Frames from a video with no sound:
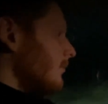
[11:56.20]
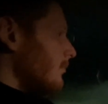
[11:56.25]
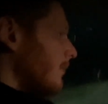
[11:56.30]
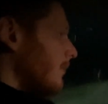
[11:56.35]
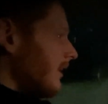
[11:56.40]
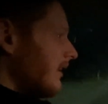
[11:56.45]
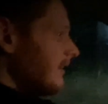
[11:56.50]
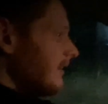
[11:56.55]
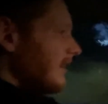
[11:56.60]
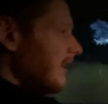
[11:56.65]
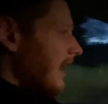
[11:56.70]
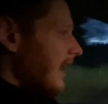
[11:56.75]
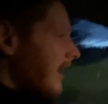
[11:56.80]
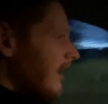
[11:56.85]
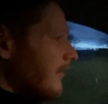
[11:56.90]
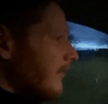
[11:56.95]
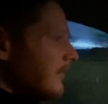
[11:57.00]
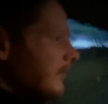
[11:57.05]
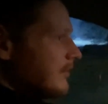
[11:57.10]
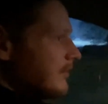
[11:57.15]
But yeah,
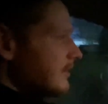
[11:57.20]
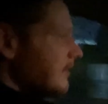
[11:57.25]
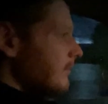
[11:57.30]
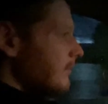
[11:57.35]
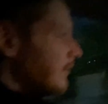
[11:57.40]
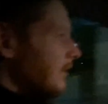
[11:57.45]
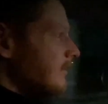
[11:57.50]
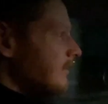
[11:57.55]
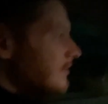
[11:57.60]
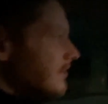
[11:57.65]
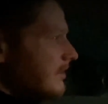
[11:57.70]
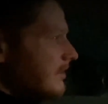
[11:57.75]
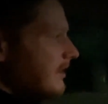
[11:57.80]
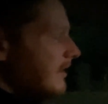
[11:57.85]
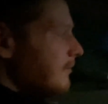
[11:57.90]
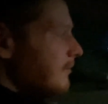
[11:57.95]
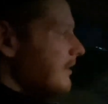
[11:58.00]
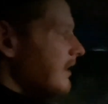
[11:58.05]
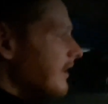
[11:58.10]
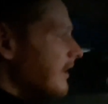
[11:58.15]
if you're someone who's just
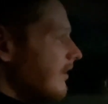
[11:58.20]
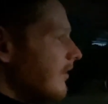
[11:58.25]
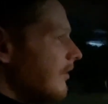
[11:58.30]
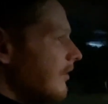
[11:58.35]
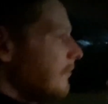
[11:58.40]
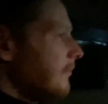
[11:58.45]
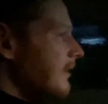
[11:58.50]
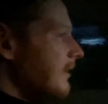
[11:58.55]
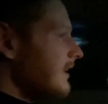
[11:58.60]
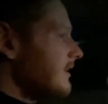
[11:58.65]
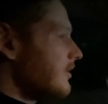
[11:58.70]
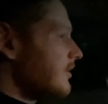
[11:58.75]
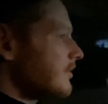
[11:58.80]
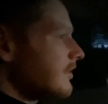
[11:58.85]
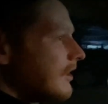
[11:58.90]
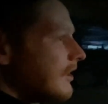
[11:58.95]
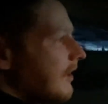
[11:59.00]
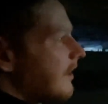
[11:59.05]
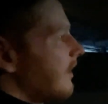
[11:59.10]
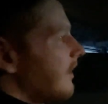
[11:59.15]
going to be at home, it's
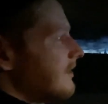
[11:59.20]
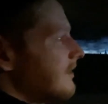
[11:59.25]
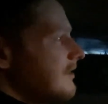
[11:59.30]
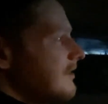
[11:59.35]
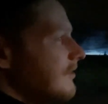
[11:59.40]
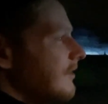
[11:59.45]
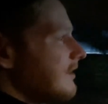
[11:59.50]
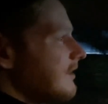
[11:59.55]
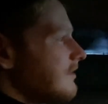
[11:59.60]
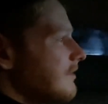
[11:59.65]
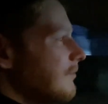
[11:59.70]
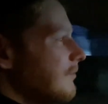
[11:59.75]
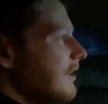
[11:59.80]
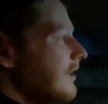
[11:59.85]
just going to cost you extra